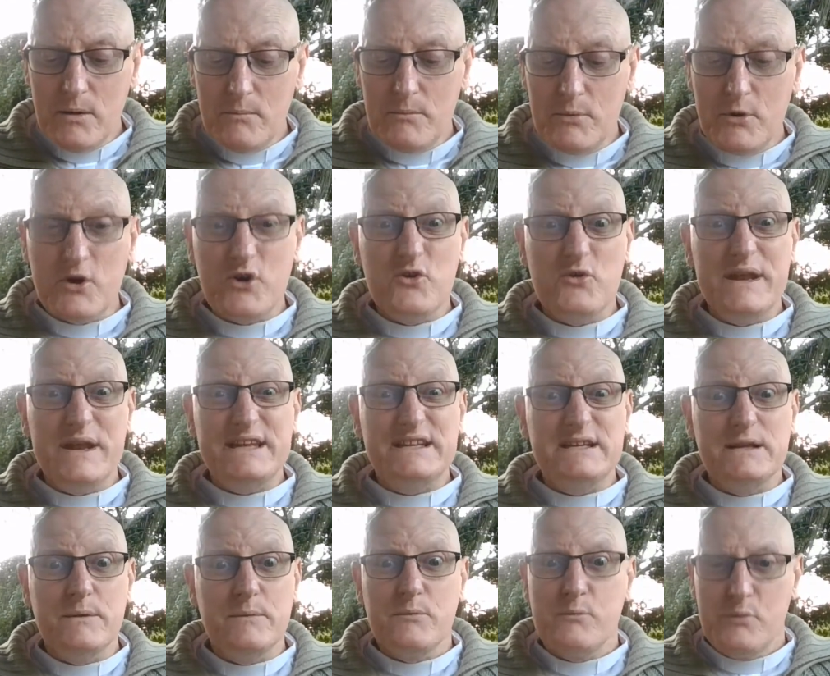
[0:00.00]

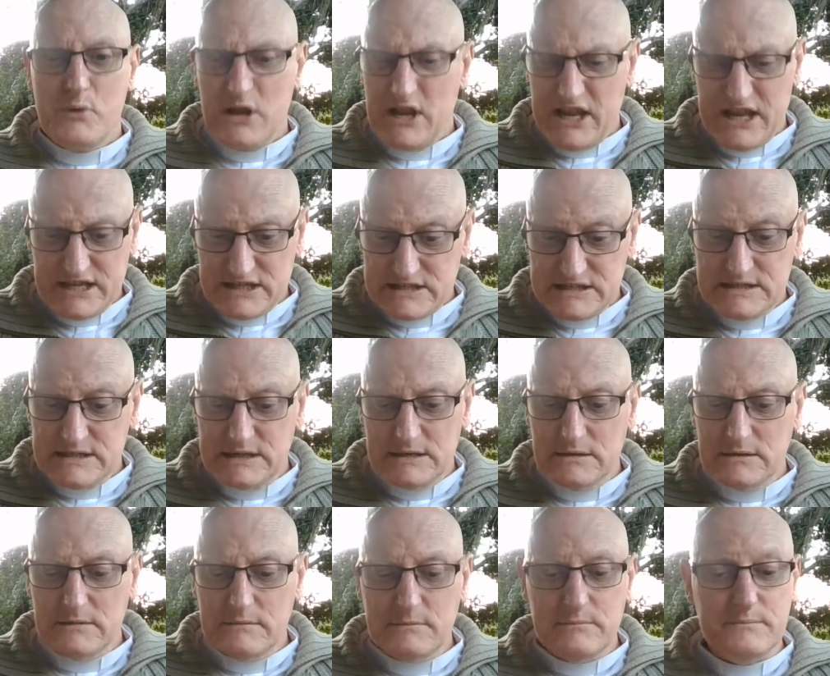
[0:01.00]

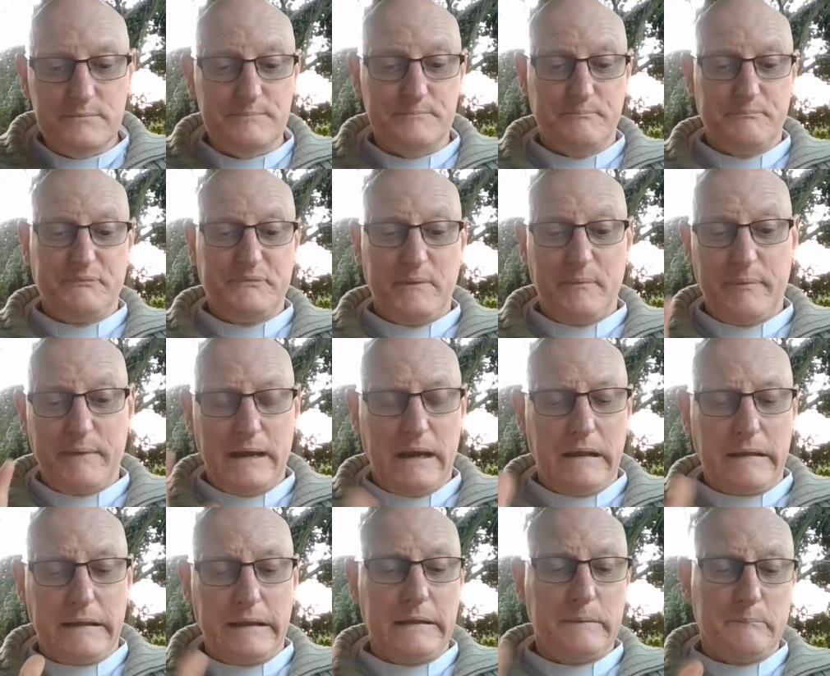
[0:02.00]
Bergeretti, something
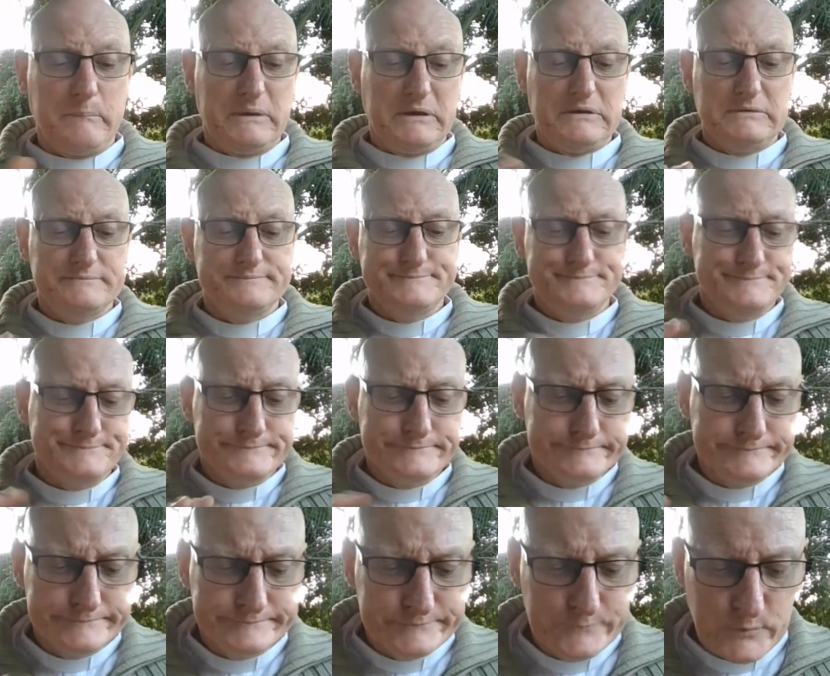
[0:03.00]
like that, but
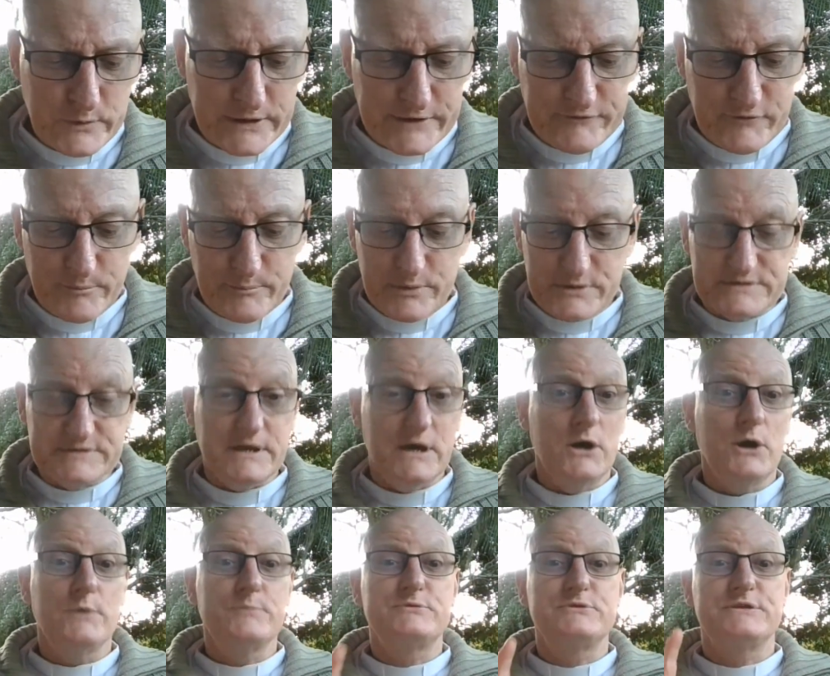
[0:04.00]
wonderful person. I
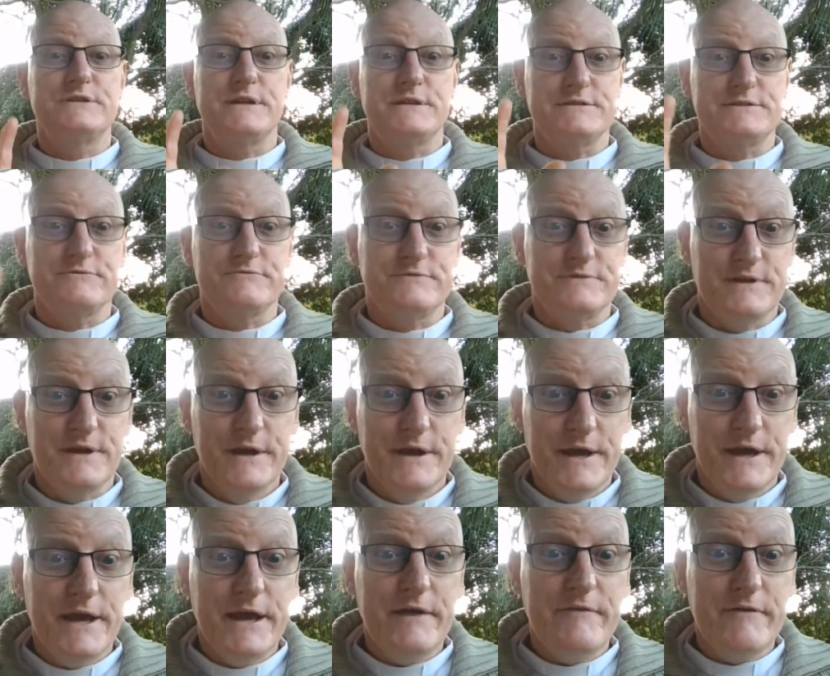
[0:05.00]
hope she doesn't
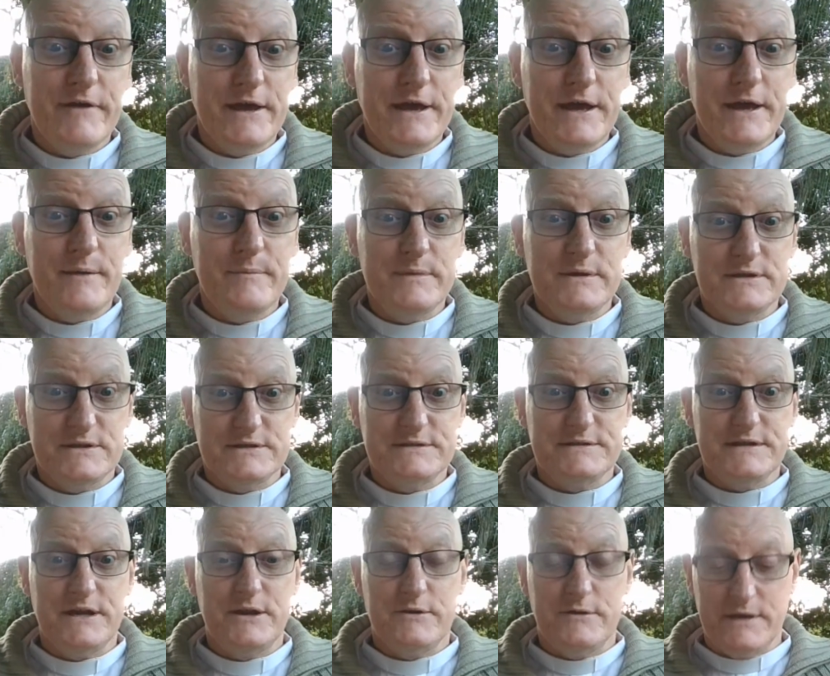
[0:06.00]
ever hear me
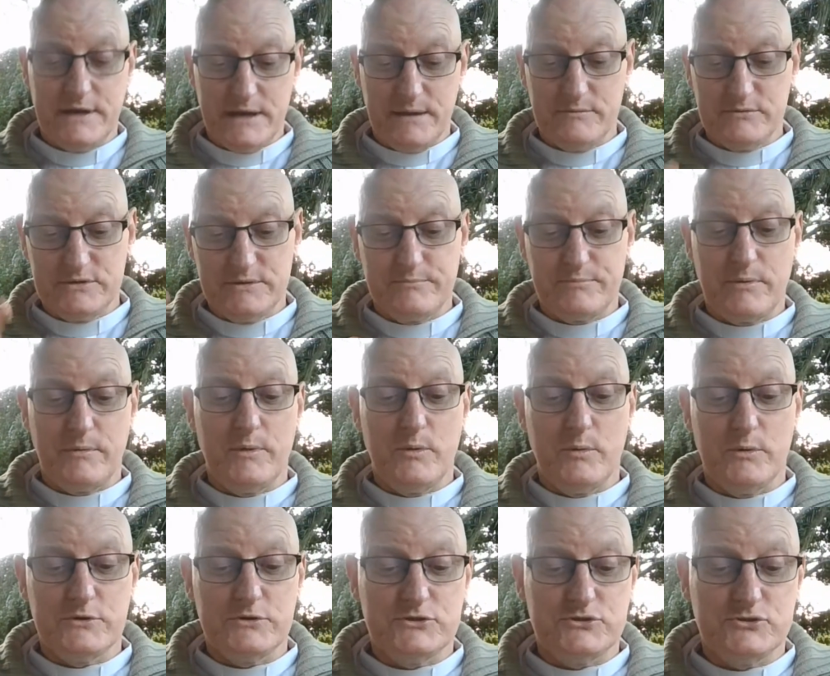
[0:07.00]
say her name. She'll probably
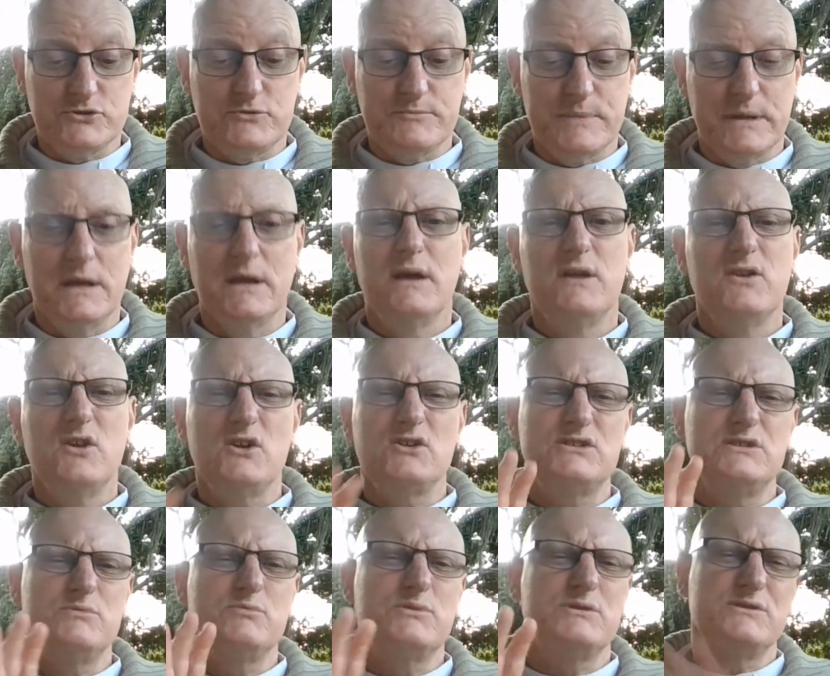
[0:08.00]
want to shoot me. No,
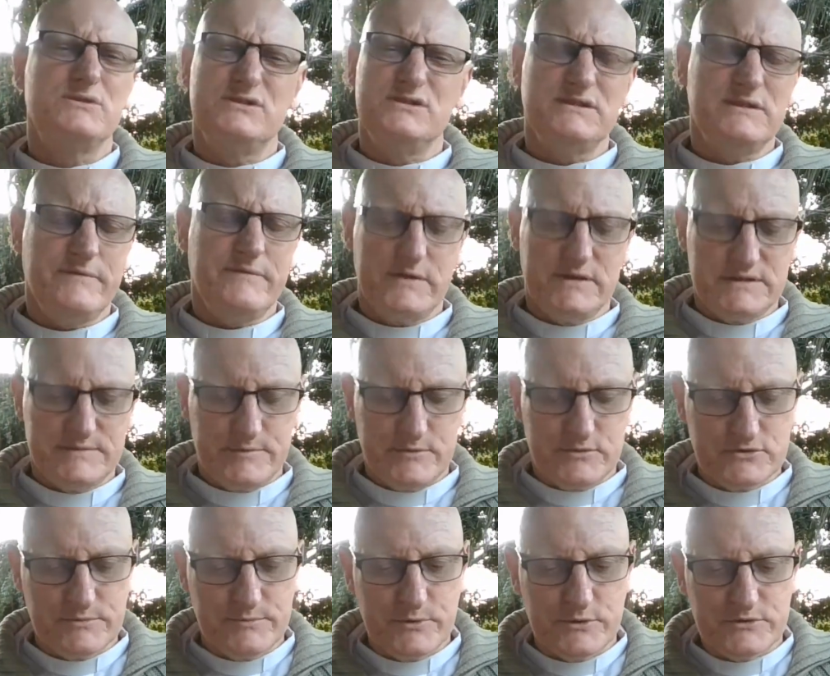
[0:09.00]
she wouldn't. She's a very
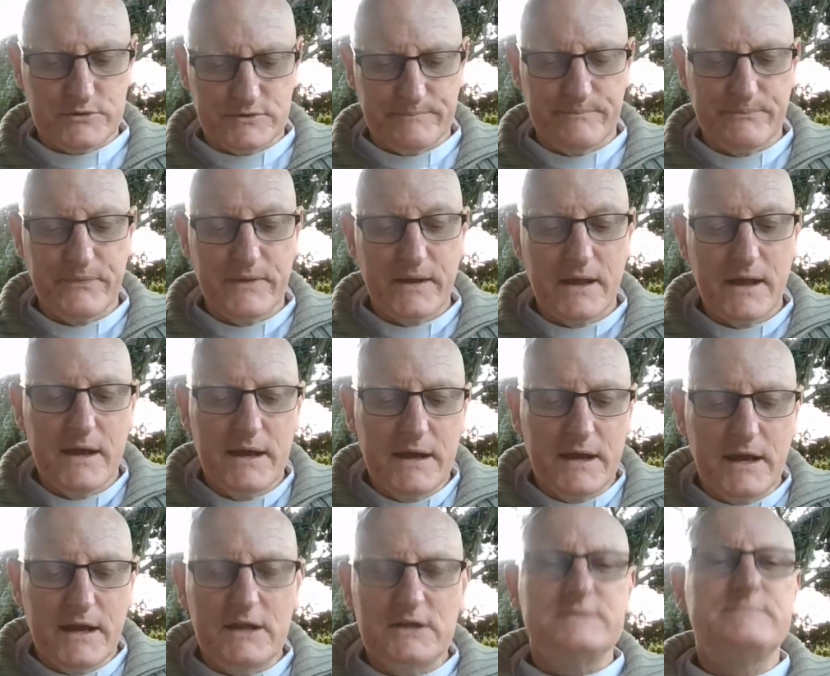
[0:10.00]
spiritual person.
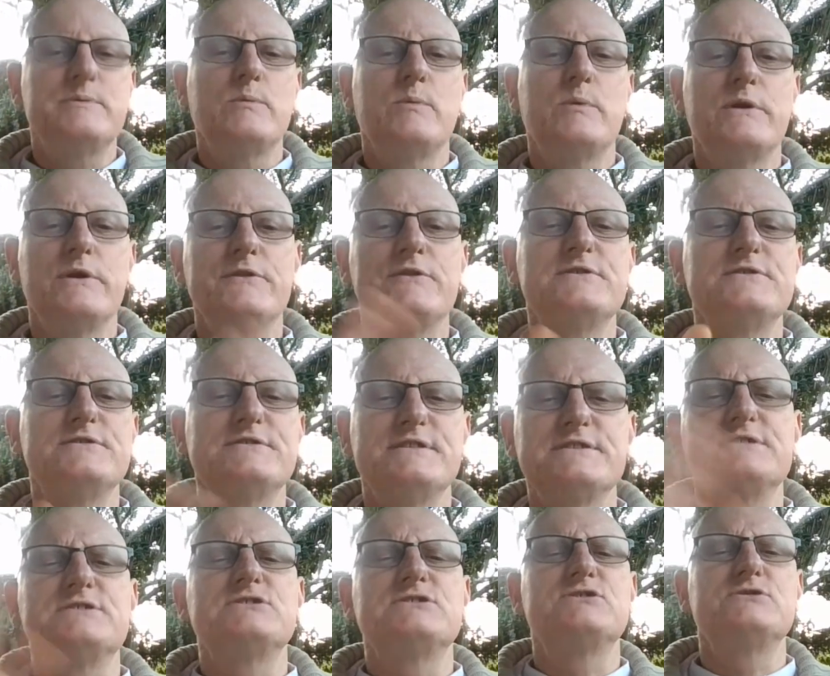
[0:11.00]
It'll just be one of those
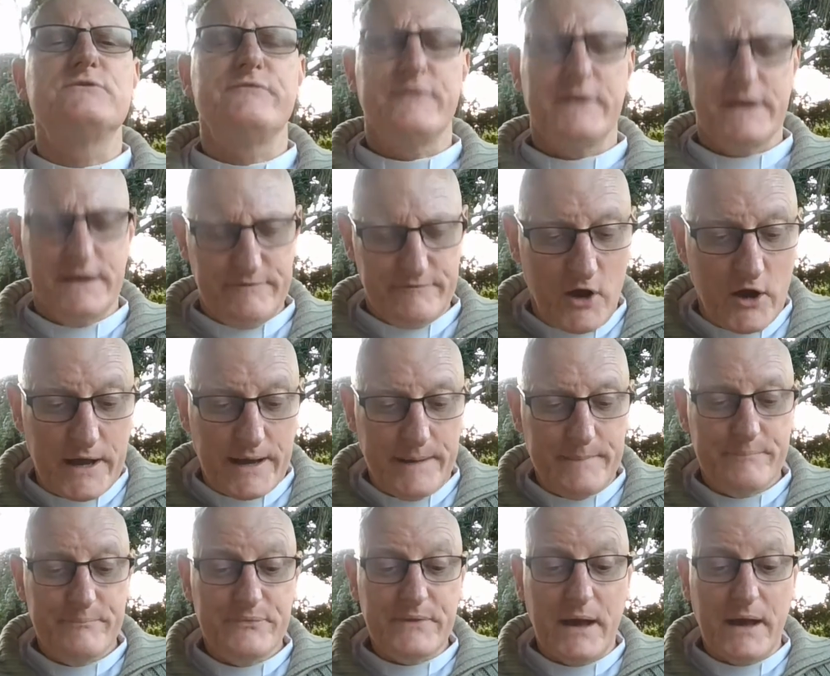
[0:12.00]
things that she'll forget. Okay,
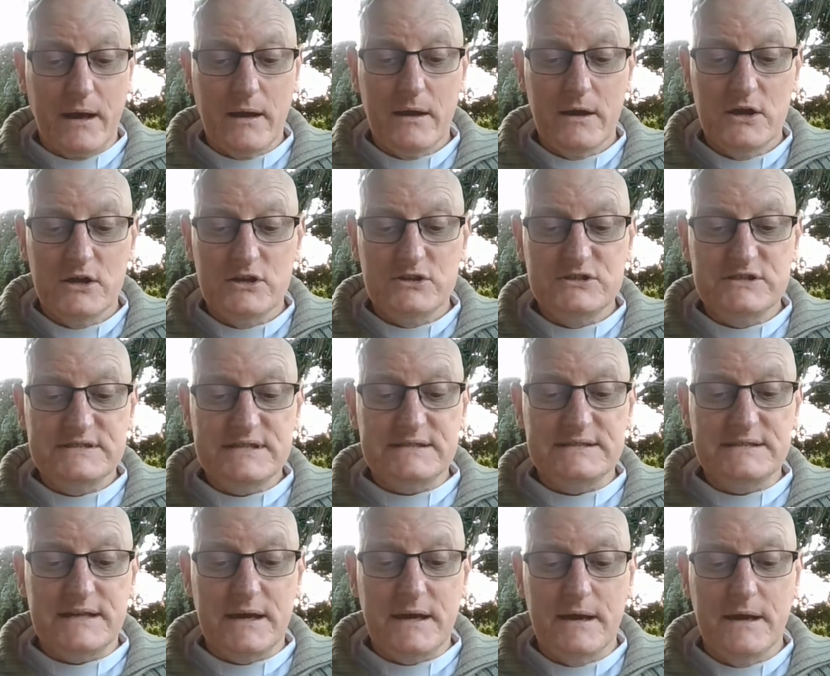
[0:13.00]
now, she
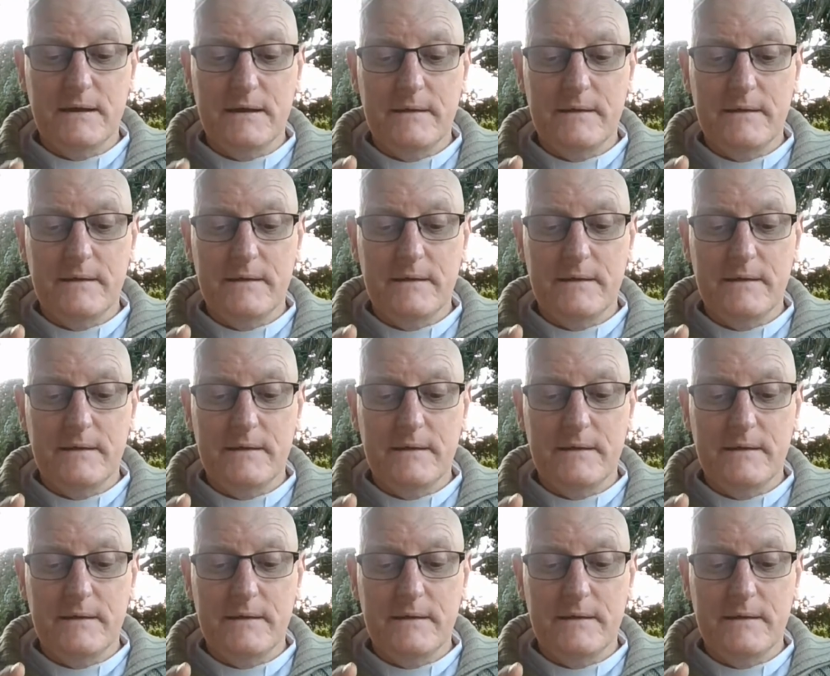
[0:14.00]
says here,